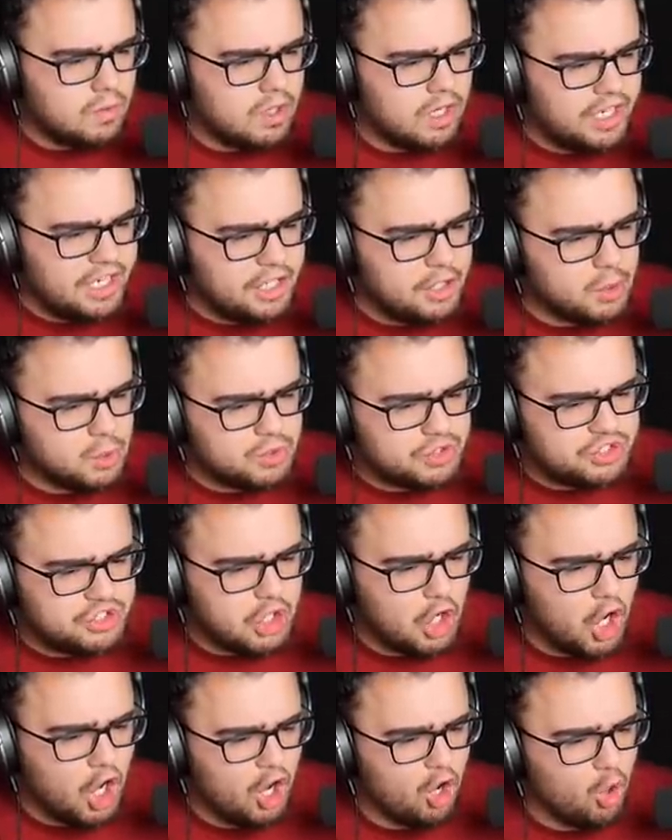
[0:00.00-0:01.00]
What are you
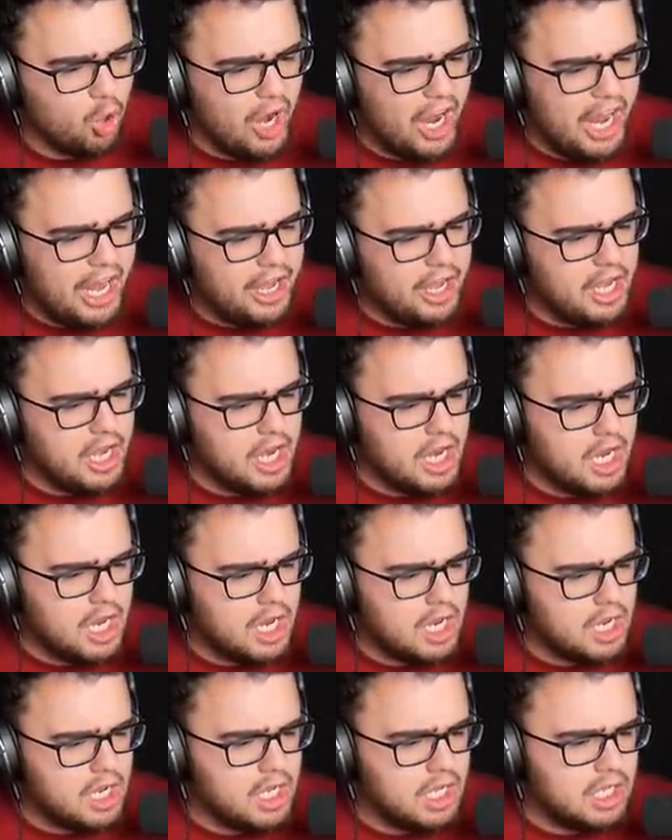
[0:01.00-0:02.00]
doing?
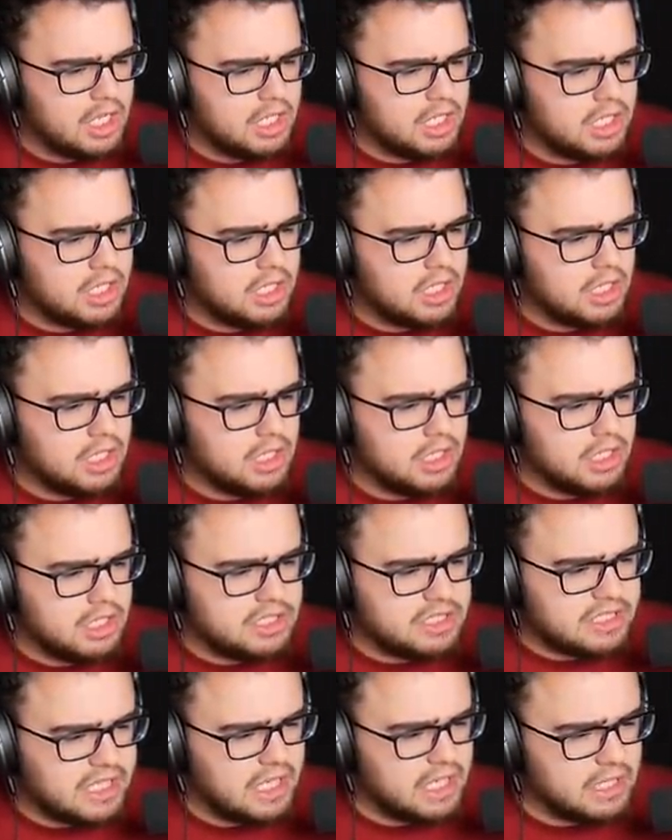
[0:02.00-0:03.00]
You're
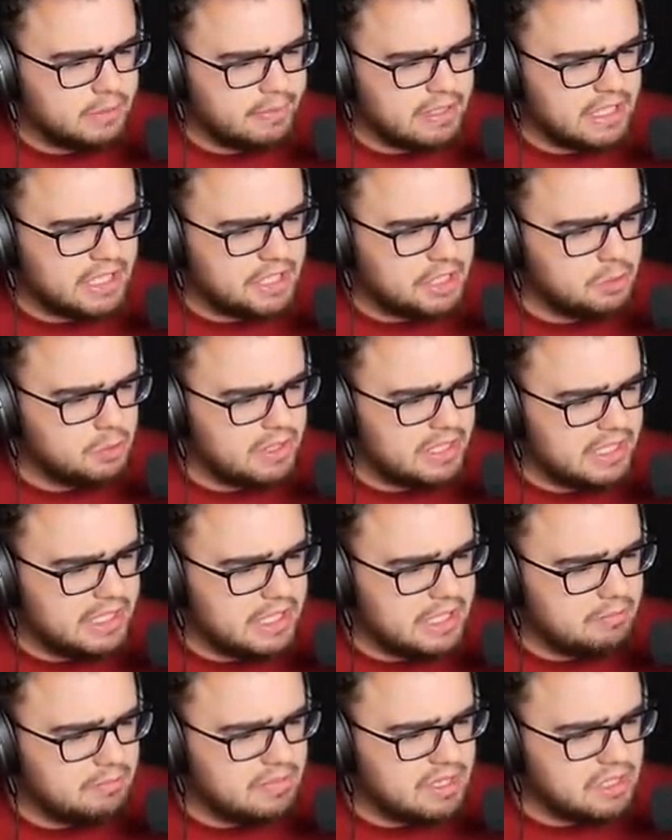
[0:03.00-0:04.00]
staring at me like you want to eat